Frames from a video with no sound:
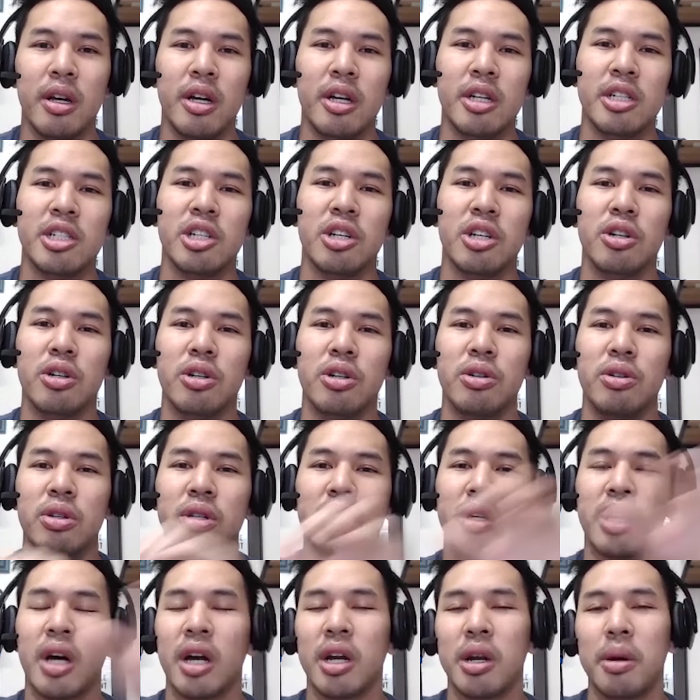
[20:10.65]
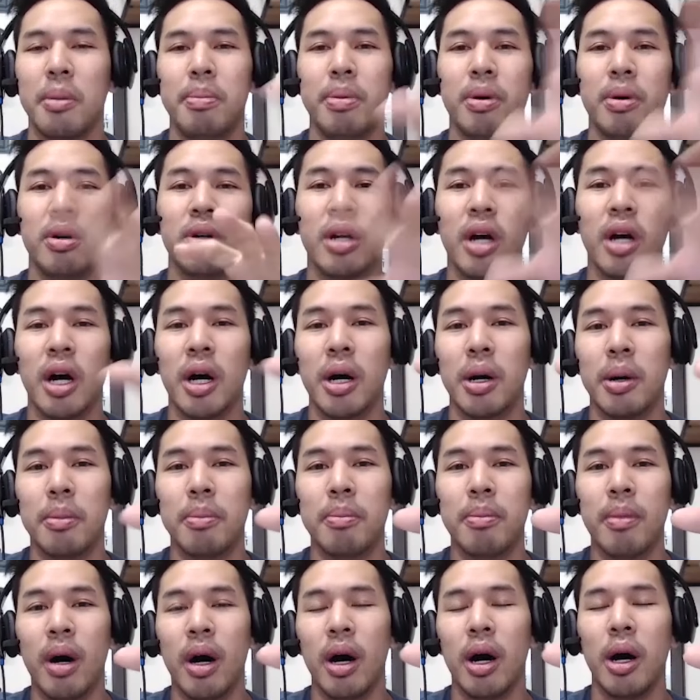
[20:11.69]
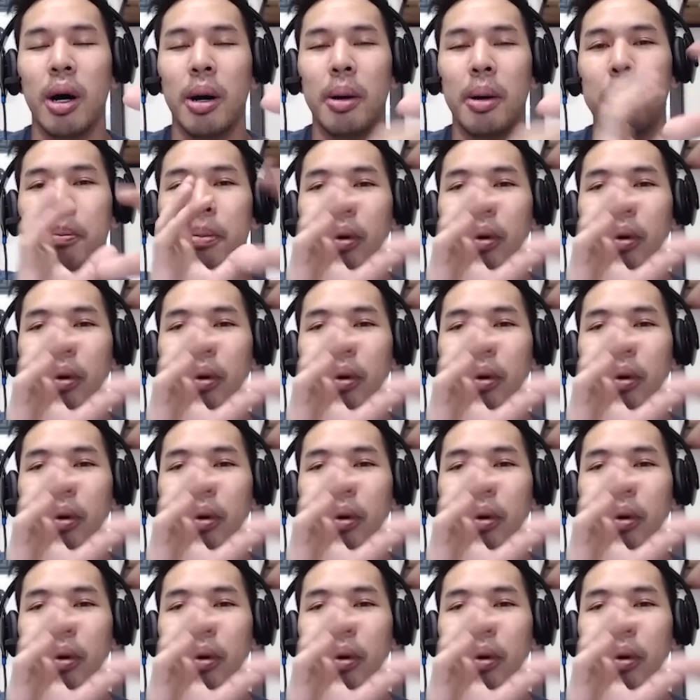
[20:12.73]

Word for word: So you kind of build up um,